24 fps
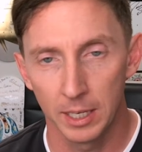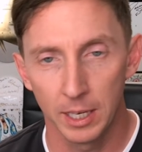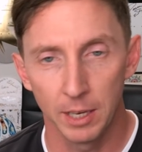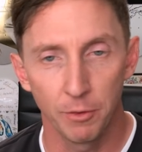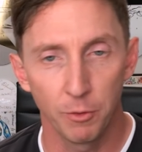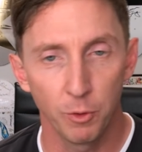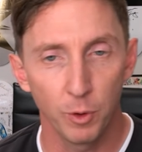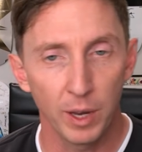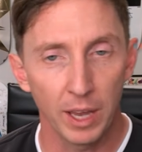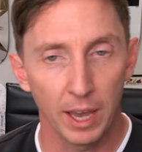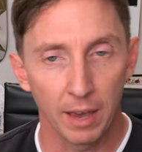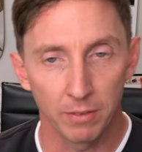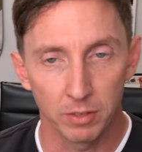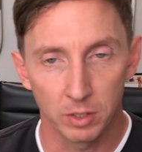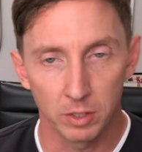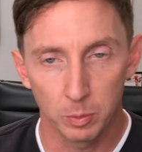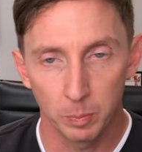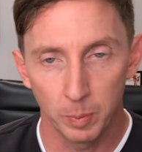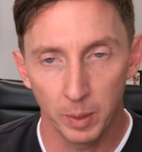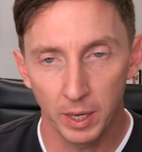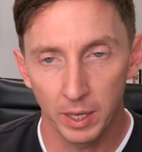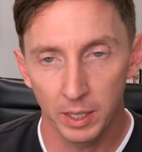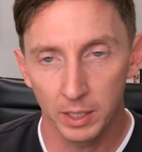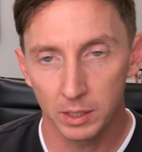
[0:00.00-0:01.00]
If we have
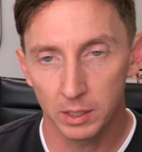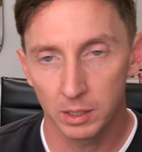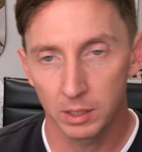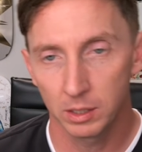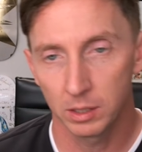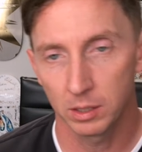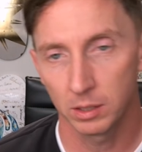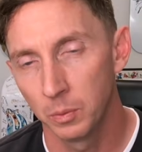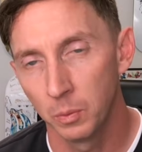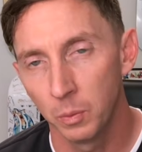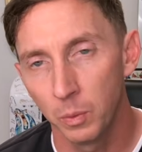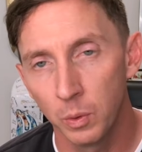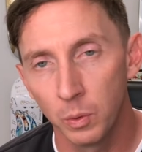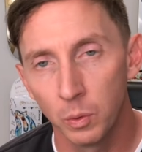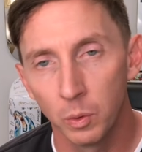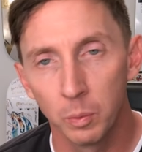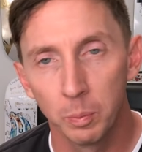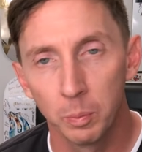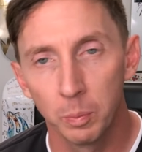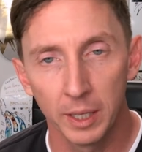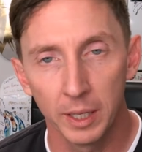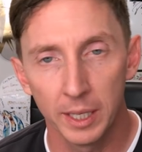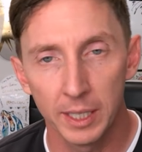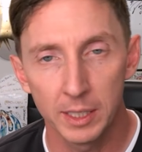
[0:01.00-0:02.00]
space, we will
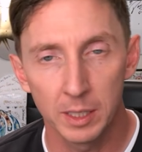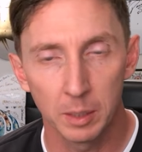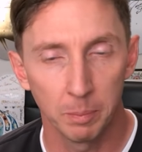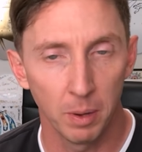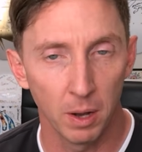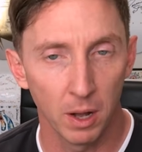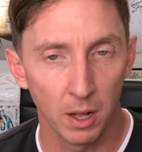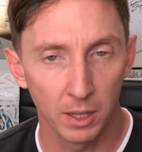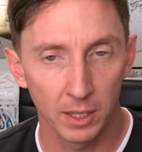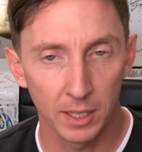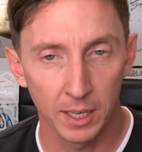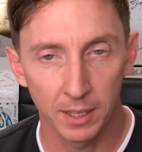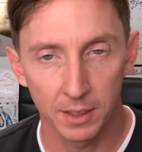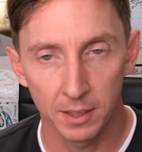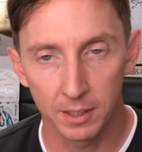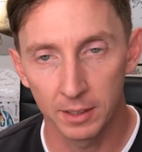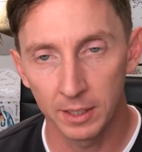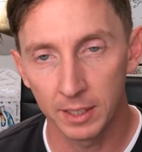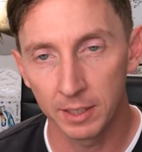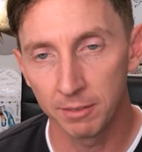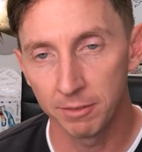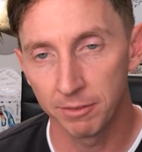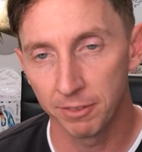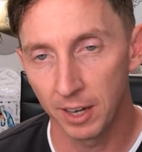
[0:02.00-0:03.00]
place a
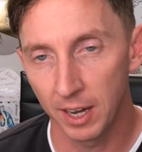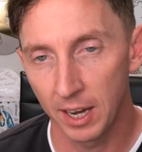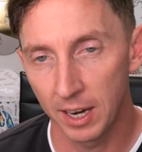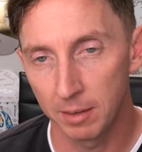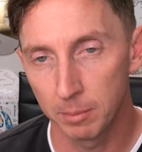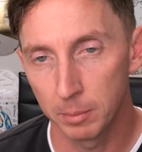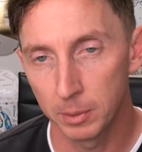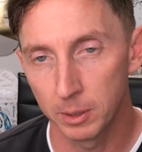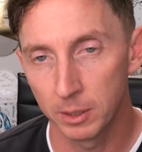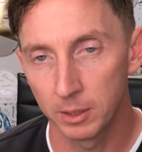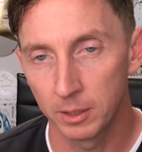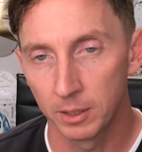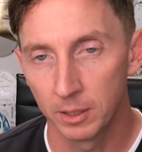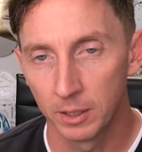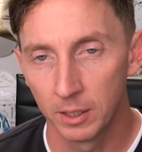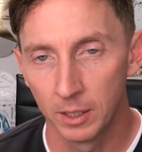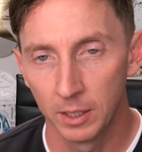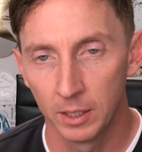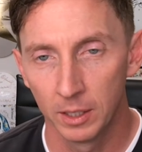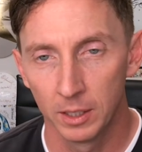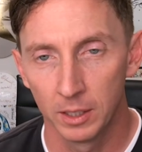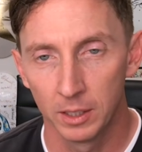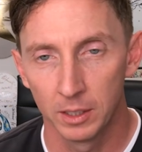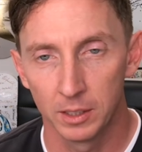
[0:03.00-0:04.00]
polyethylene fiber
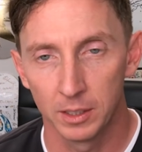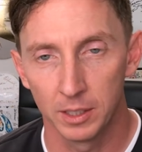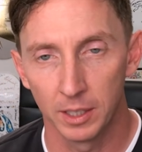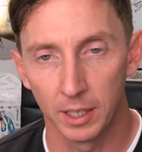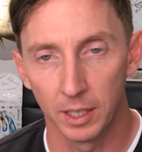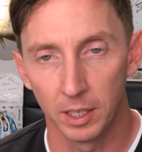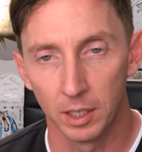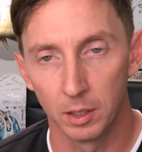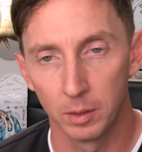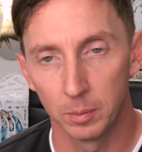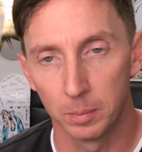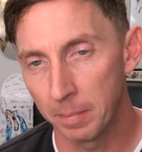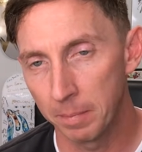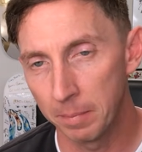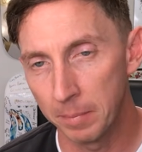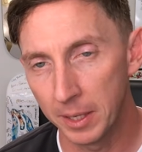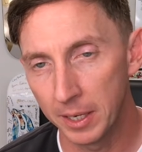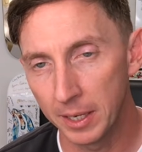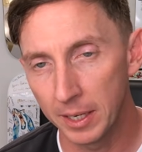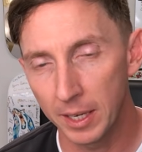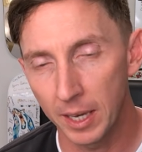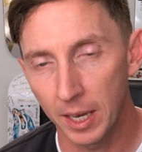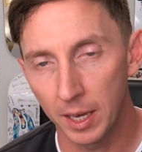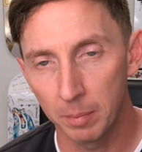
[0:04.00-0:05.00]
to help
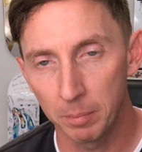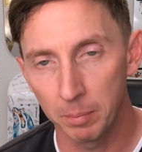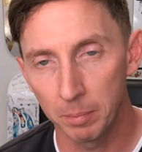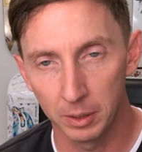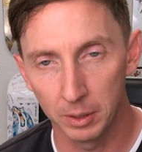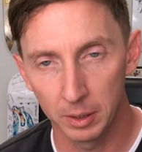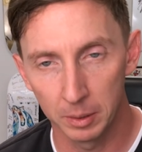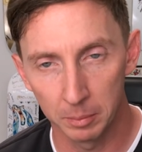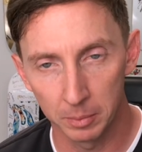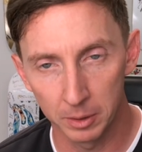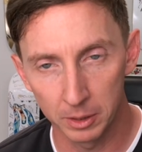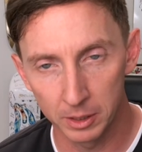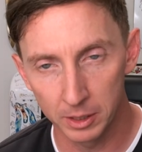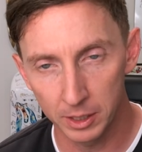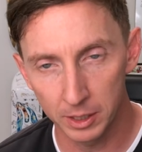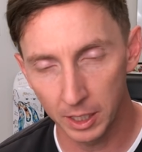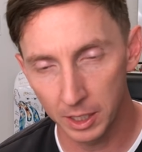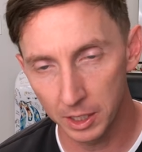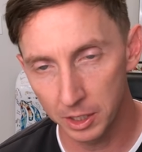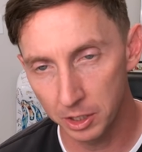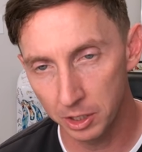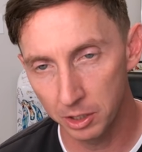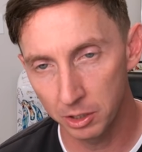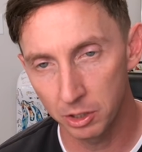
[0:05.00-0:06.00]
mitigate
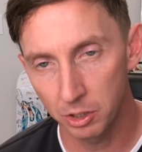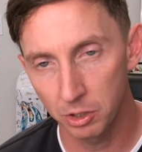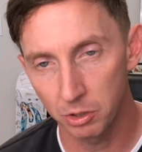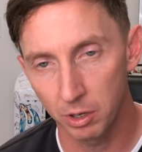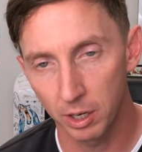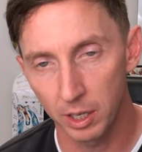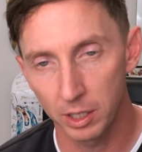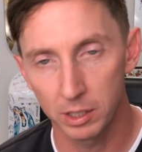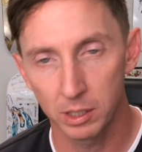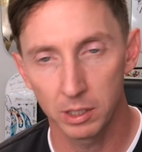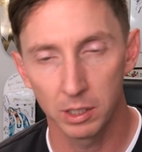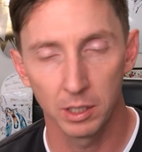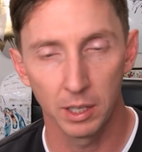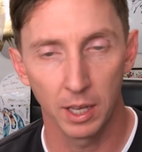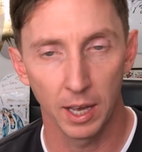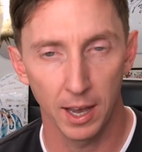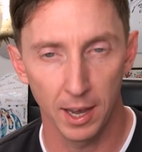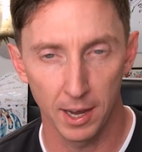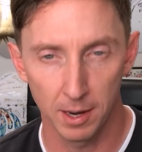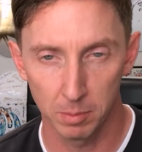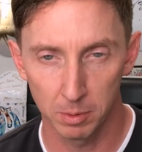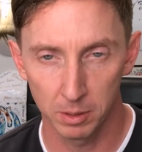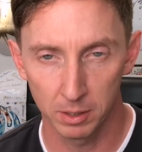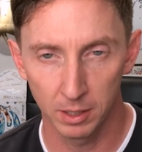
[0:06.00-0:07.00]
polymerization stress to the
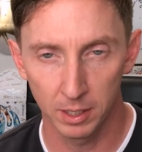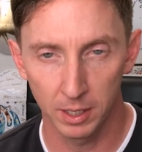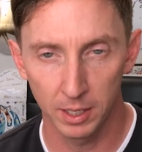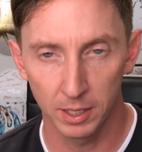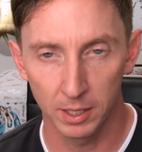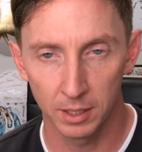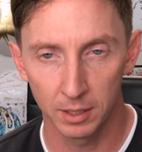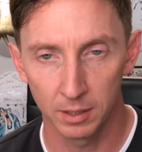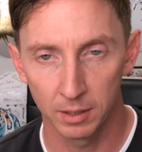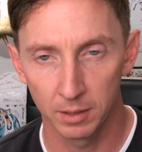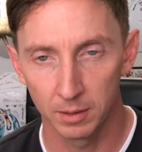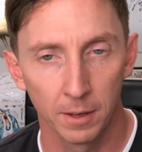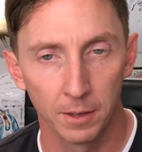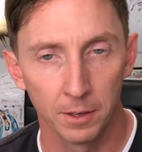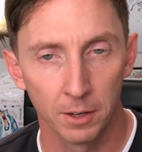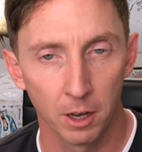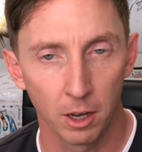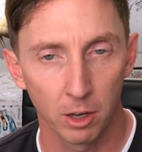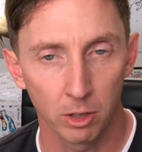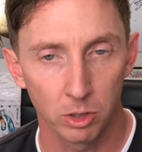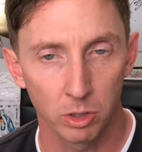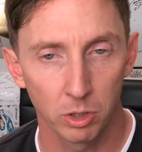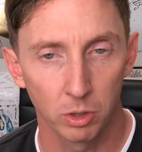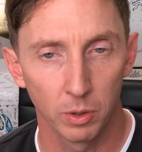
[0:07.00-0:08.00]
hybrid layer and
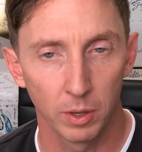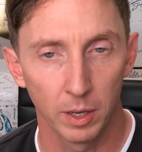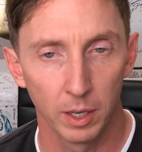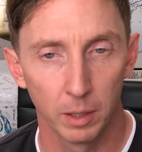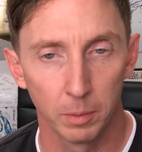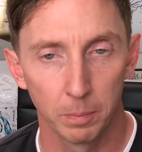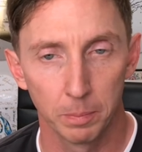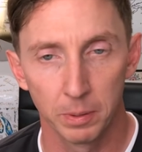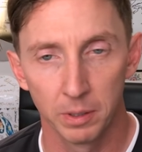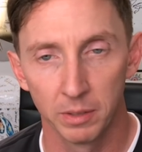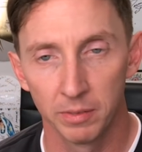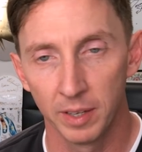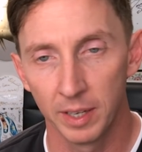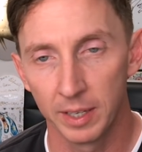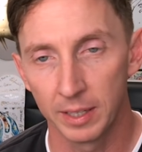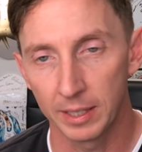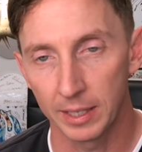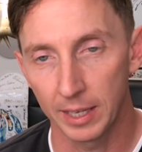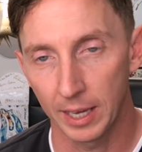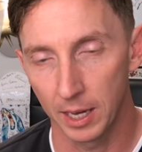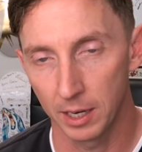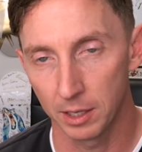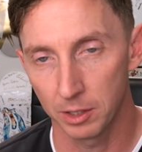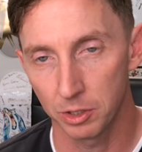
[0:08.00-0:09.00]
also help
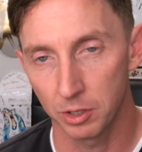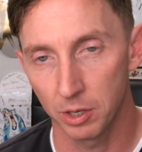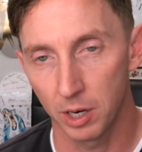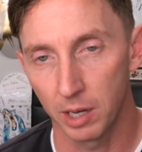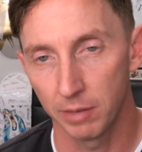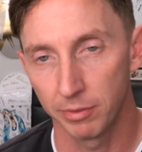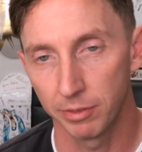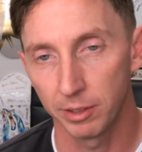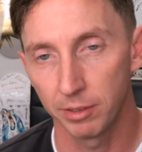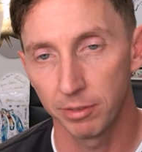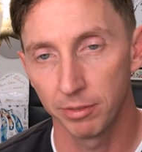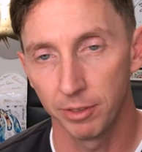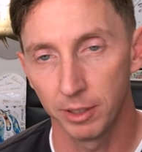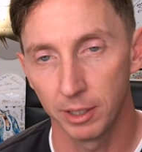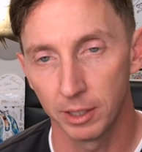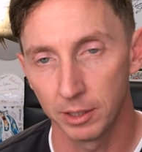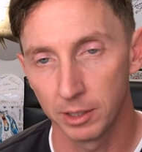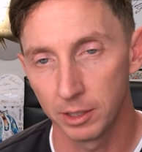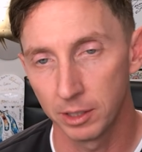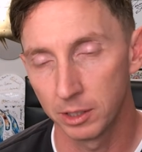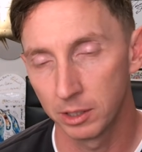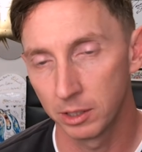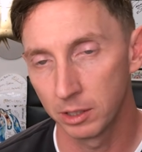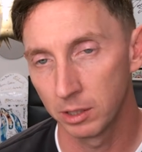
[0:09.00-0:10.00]
prevent catastrophic
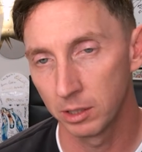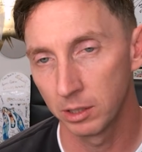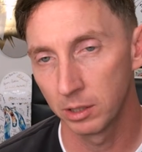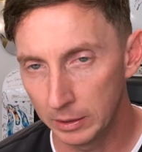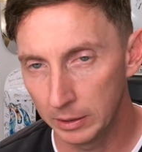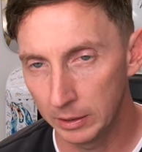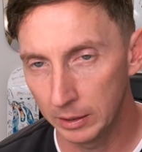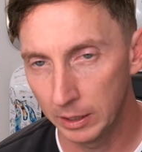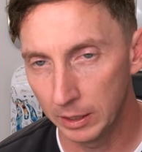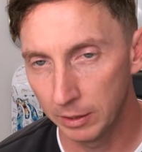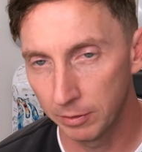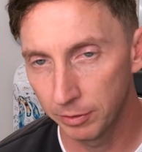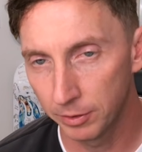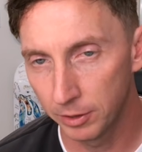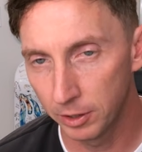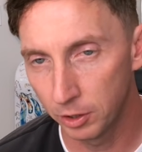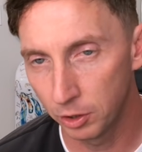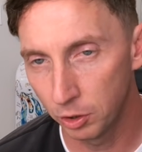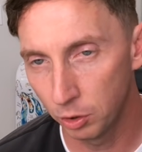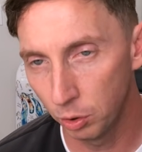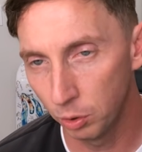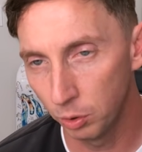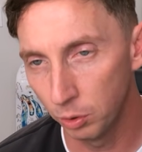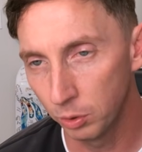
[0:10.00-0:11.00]
failures if the
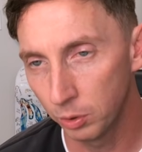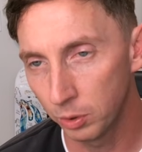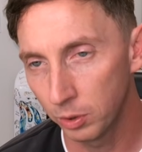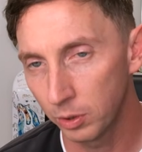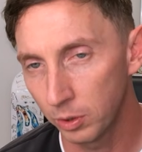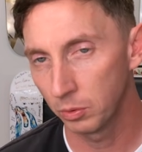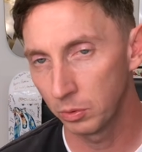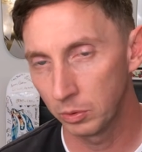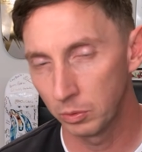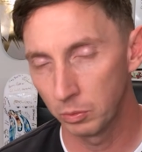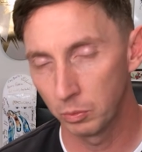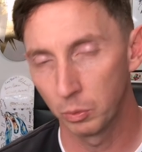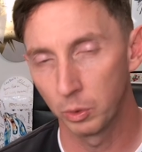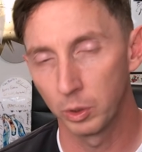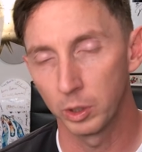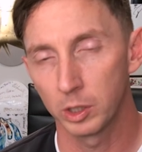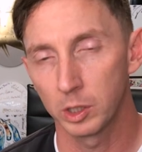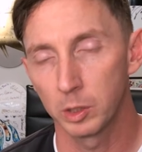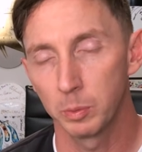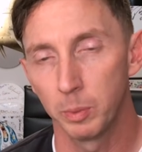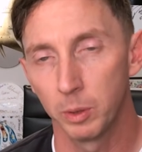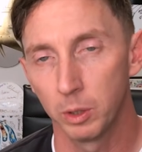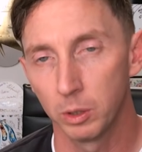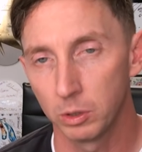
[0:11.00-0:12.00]
tooth were
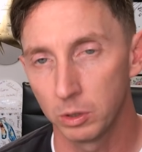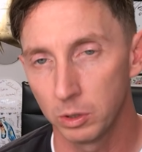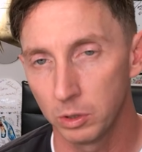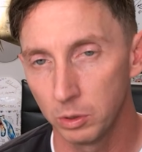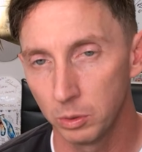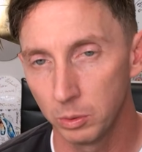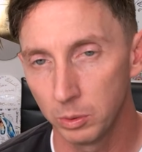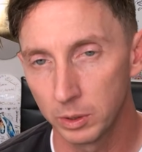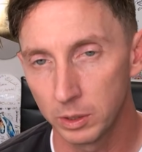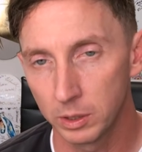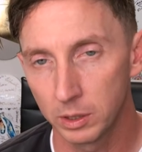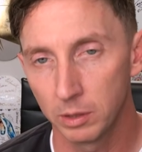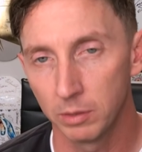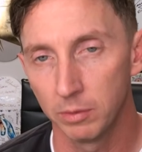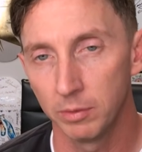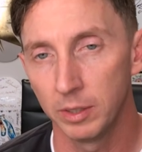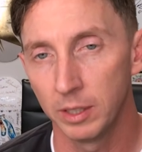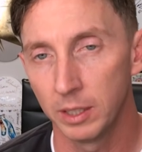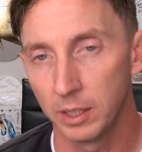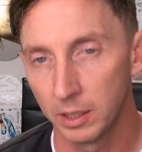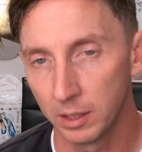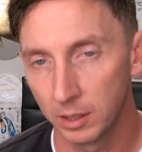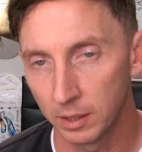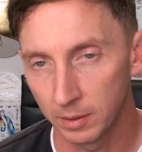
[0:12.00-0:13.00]
exposed to a
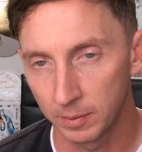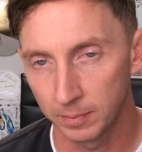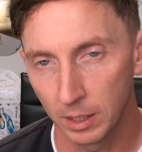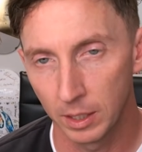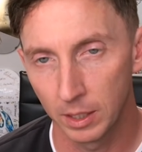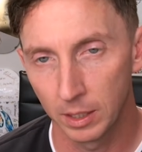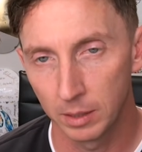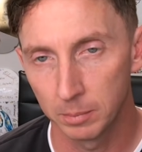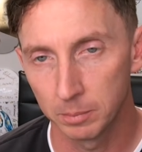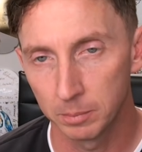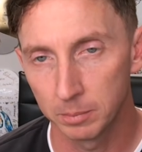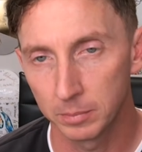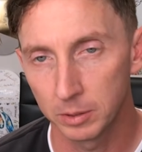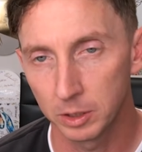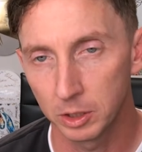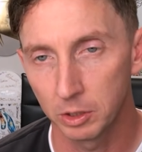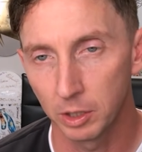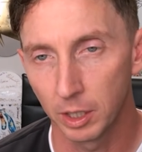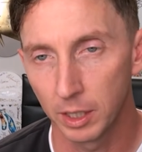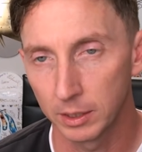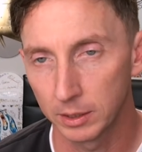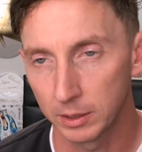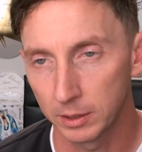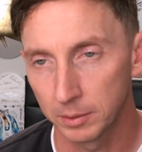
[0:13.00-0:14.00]
severe
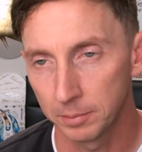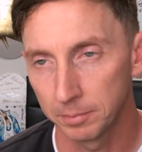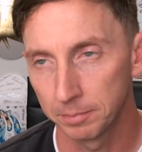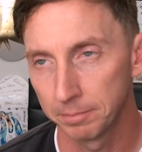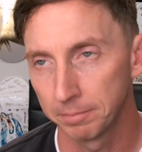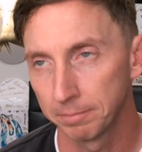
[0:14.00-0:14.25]
stress.